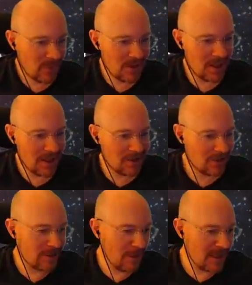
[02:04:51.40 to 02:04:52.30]
He's not actually
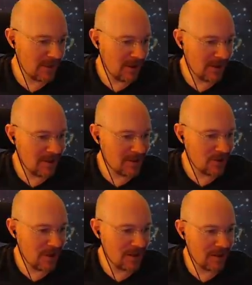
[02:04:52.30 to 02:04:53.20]
a space slug, he's a
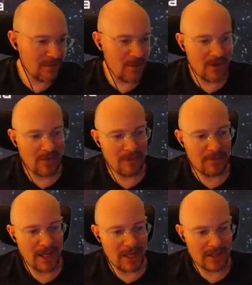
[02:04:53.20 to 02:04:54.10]
genetically modified
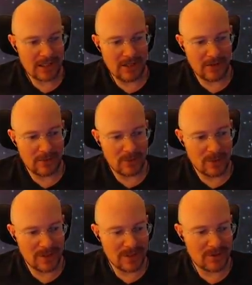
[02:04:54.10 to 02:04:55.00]
banana slug from
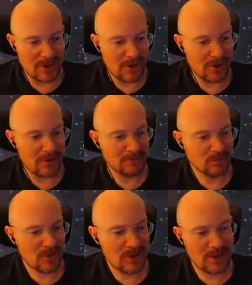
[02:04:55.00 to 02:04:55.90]
20th century Earth.
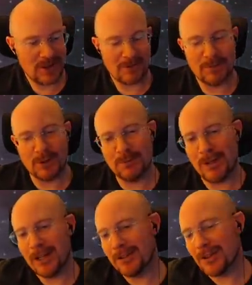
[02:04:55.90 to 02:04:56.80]
Susceptible to
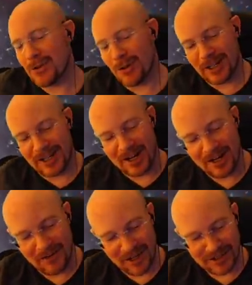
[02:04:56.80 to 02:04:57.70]
mind control like any
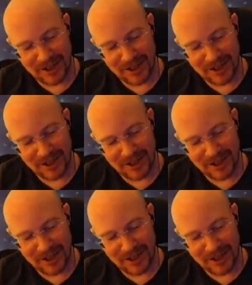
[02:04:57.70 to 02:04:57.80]
of us.